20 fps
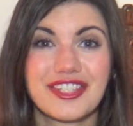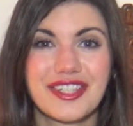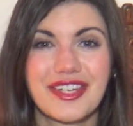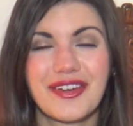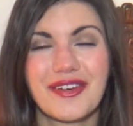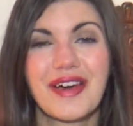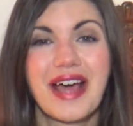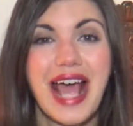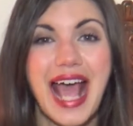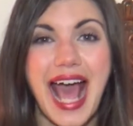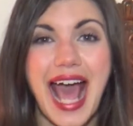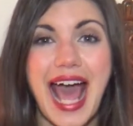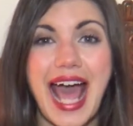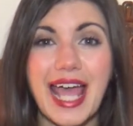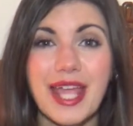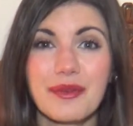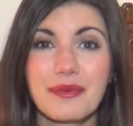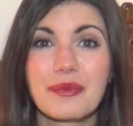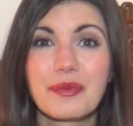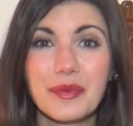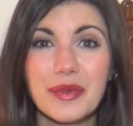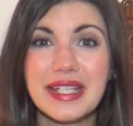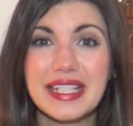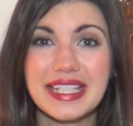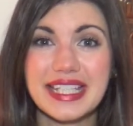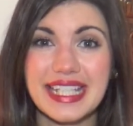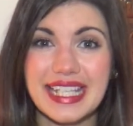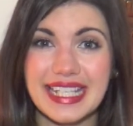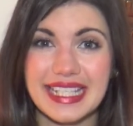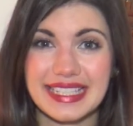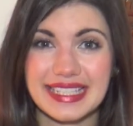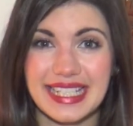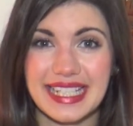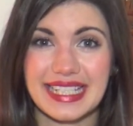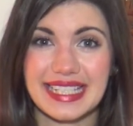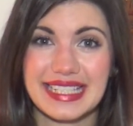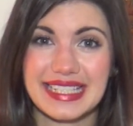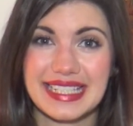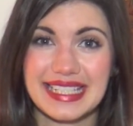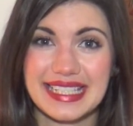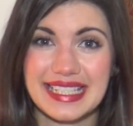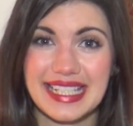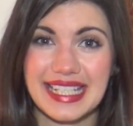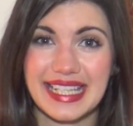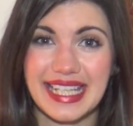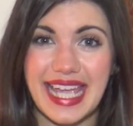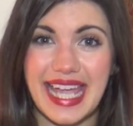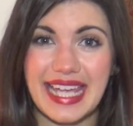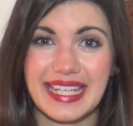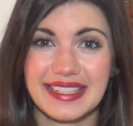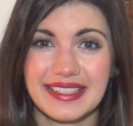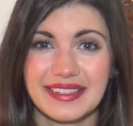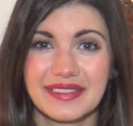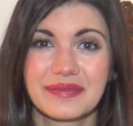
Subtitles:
So I'm really excited to see that.